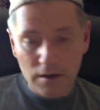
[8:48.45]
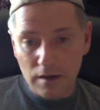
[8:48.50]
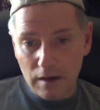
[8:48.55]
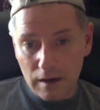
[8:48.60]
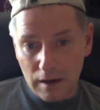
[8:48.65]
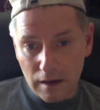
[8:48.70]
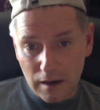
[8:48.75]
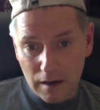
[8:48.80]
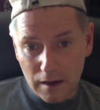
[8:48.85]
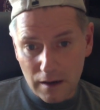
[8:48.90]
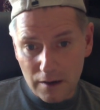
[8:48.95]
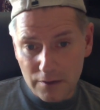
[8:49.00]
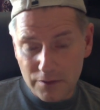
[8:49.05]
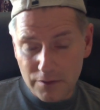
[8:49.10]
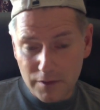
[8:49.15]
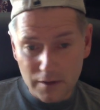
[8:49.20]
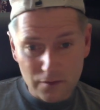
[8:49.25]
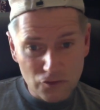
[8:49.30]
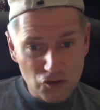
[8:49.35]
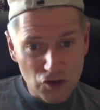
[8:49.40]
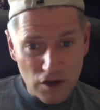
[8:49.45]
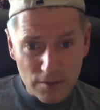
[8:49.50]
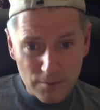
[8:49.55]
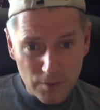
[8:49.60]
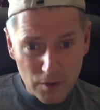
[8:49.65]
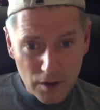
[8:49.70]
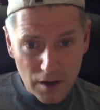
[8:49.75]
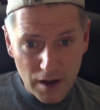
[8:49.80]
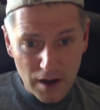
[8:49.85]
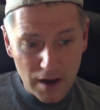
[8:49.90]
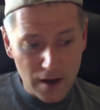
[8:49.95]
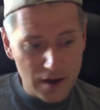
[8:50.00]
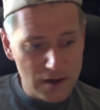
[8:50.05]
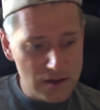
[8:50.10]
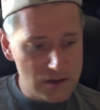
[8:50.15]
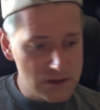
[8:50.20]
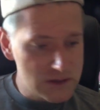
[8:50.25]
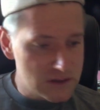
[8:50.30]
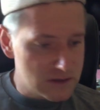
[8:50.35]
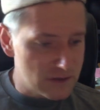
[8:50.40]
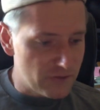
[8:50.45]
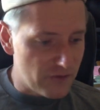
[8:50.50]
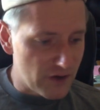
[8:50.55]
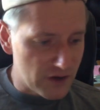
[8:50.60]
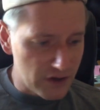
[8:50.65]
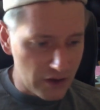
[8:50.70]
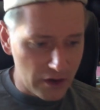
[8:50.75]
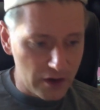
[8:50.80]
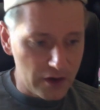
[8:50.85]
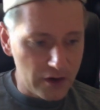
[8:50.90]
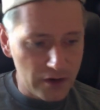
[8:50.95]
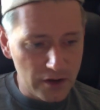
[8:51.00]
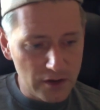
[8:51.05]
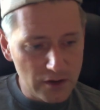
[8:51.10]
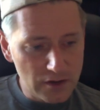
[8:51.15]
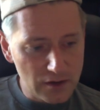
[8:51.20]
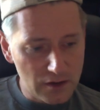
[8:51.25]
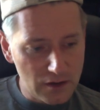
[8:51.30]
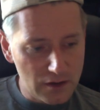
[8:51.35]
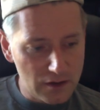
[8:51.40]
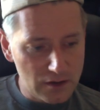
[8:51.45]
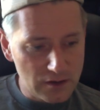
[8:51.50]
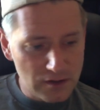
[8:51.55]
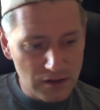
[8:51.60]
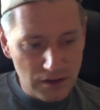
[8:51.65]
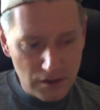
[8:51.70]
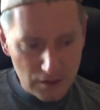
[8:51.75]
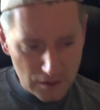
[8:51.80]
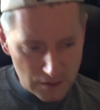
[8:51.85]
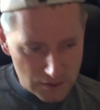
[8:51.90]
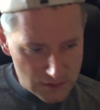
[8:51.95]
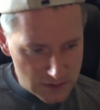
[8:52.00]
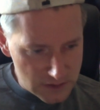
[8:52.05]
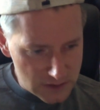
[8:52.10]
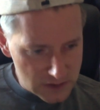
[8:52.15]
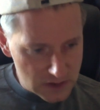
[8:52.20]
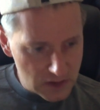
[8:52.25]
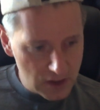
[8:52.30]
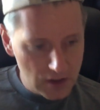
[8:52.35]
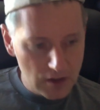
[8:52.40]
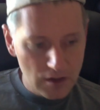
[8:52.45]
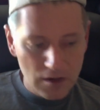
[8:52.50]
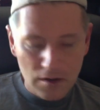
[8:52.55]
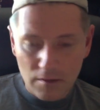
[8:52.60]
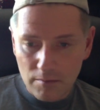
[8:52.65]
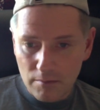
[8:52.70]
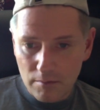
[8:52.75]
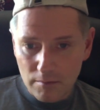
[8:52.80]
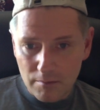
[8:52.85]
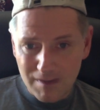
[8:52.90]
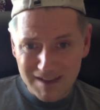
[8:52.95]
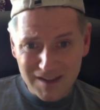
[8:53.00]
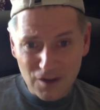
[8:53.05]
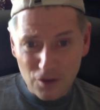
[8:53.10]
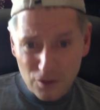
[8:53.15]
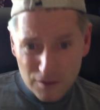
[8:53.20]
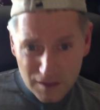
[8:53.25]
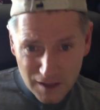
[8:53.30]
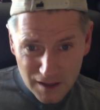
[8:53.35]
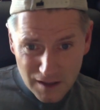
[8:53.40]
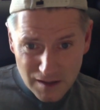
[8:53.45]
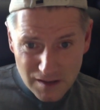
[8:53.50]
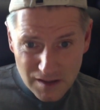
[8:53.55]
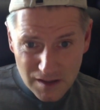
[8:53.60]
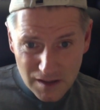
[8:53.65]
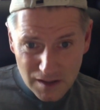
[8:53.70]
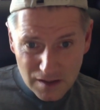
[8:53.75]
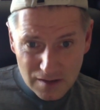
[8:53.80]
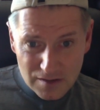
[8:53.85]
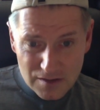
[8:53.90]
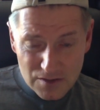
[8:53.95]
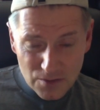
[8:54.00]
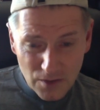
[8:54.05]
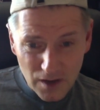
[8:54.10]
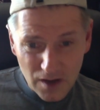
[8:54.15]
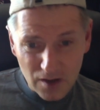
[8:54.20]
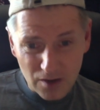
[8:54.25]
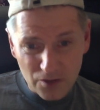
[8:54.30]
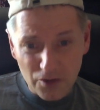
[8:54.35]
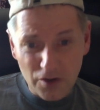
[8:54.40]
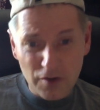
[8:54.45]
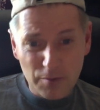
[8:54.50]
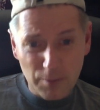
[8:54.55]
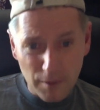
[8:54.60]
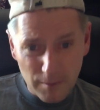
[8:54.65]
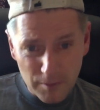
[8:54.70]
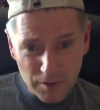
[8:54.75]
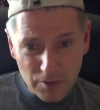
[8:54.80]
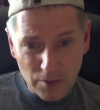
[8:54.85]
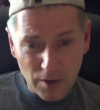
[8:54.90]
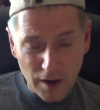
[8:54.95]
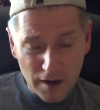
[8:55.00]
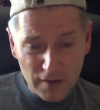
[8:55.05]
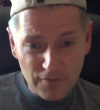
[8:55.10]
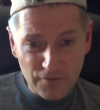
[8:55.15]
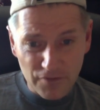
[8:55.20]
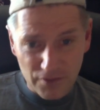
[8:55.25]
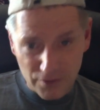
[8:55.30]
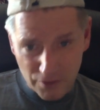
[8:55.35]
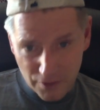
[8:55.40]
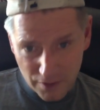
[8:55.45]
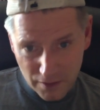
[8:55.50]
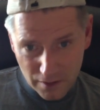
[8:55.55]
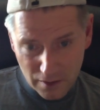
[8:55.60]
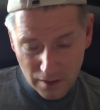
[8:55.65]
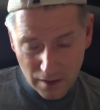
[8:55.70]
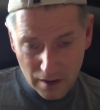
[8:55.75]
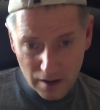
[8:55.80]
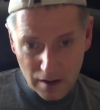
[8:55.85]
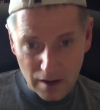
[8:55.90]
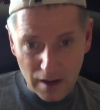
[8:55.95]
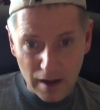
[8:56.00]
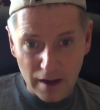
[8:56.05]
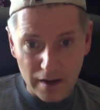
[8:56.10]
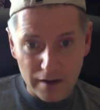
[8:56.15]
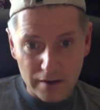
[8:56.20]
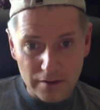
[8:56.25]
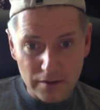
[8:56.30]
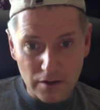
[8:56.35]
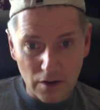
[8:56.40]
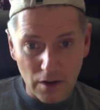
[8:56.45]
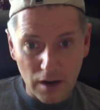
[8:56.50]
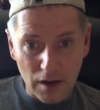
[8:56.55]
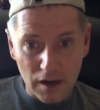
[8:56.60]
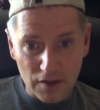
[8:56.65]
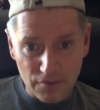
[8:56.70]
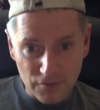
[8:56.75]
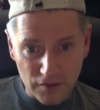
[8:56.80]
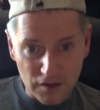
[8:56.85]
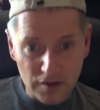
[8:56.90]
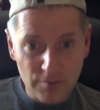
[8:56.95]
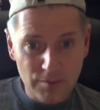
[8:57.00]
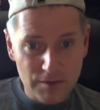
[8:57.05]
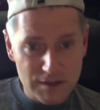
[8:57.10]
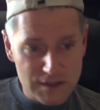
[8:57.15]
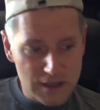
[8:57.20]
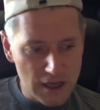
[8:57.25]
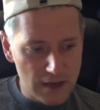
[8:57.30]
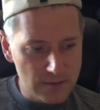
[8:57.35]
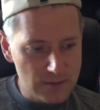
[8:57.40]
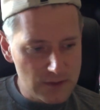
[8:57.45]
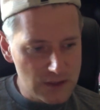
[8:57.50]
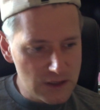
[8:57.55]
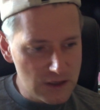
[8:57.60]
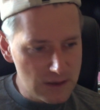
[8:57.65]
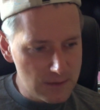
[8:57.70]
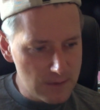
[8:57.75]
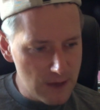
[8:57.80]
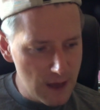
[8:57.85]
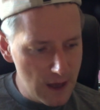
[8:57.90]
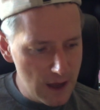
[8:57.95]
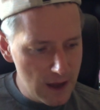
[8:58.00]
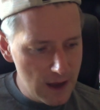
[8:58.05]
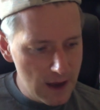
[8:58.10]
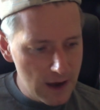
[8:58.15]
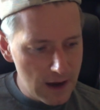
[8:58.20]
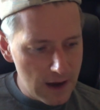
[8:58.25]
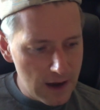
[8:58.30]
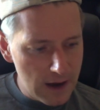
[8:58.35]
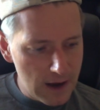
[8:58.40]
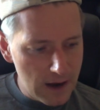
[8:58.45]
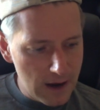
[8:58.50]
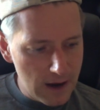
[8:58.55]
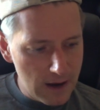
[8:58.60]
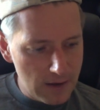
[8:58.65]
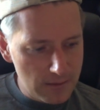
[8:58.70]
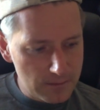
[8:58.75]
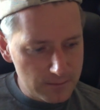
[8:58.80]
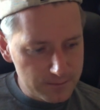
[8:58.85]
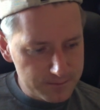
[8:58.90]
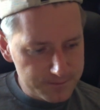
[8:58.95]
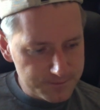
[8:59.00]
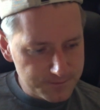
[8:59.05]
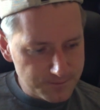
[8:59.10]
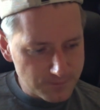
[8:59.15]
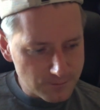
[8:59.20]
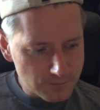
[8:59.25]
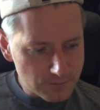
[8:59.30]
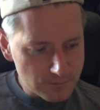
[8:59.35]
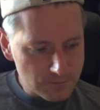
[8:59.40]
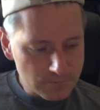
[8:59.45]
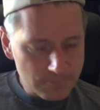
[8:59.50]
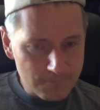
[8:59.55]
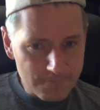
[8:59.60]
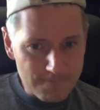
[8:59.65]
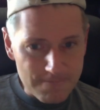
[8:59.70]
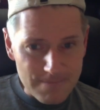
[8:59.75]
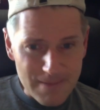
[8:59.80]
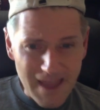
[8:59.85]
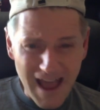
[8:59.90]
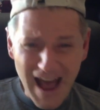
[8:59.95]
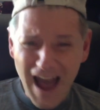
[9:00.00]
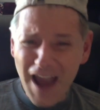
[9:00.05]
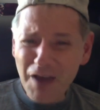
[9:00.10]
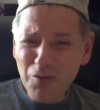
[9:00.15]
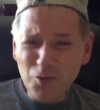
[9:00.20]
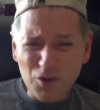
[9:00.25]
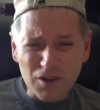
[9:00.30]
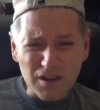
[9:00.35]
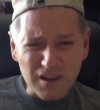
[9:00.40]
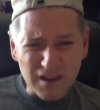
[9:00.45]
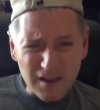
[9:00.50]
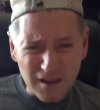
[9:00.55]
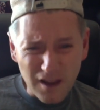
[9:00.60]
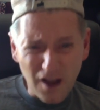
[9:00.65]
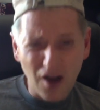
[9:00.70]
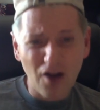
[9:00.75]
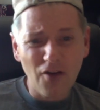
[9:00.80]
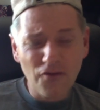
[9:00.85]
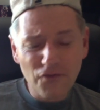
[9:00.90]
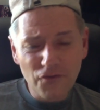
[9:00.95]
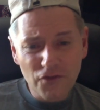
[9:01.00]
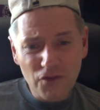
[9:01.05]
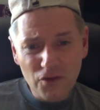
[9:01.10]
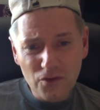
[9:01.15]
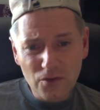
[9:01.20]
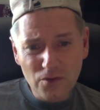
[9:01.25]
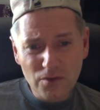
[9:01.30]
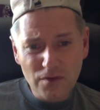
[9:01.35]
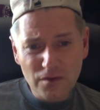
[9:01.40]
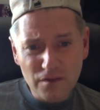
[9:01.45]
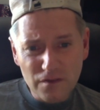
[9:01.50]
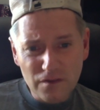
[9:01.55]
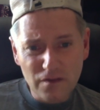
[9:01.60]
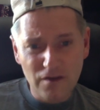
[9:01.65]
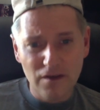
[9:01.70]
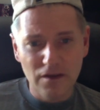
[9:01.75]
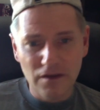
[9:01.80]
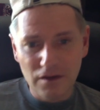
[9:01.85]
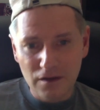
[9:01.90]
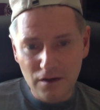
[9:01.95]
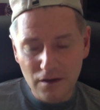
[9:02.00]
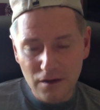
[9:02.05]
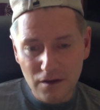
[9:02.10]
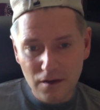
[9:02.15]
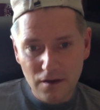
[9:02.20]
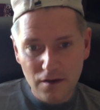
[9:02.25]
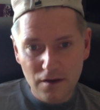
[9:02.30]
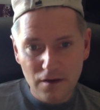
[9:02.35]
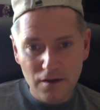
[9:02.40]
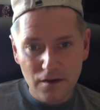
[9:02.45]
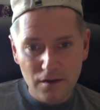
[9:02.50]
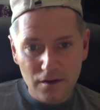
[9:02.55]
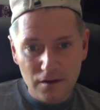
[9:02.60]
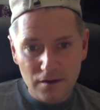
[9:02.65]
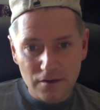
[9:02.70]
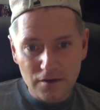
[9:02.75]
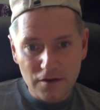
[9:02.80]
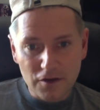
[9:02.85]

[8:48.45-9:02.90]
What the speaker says: the jumbo guys, Van Aert and Tinius, Matteo Trentin as well, although you probably ride for the Alaphilippe, the same team. I would love to see the